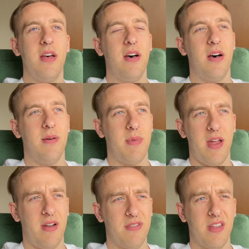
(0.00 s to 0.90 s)
I
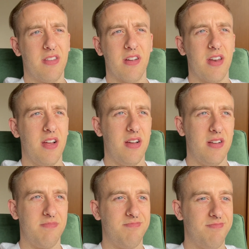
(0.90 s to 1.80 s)
don't think they're going
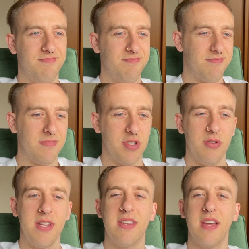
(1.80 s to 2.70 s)
to do
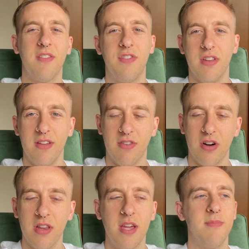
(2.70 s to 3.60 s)
anything if you leave
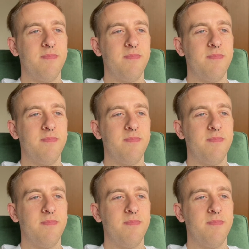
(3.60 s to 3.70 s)
early.